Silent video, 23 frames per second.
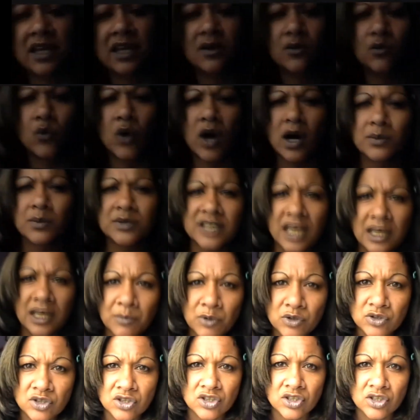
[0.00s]
me, what I was
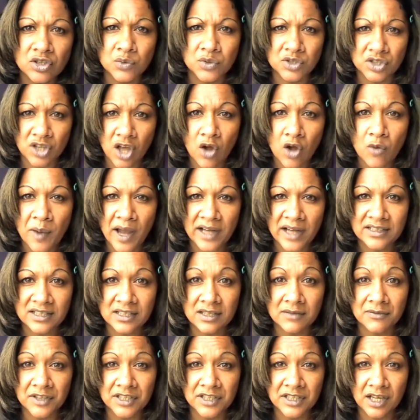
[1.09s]
able to do was go back to
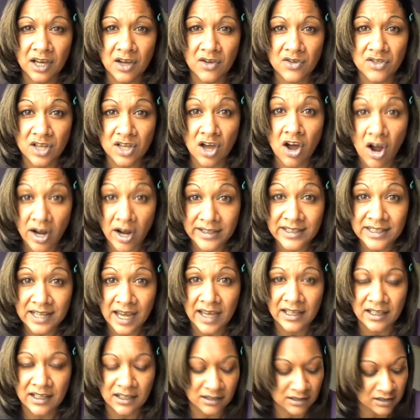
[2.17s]
the videos that I'd
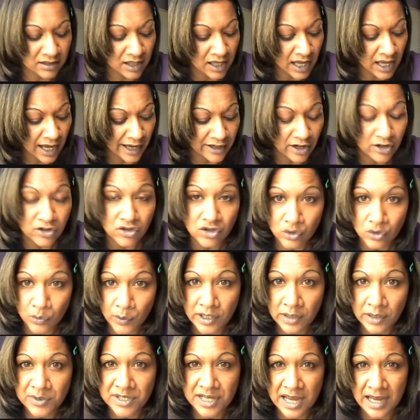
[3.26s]
taken, and I knew
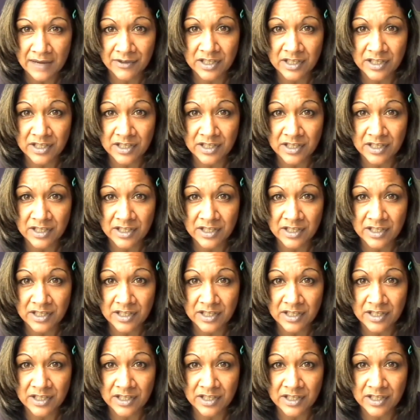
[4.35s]
when there was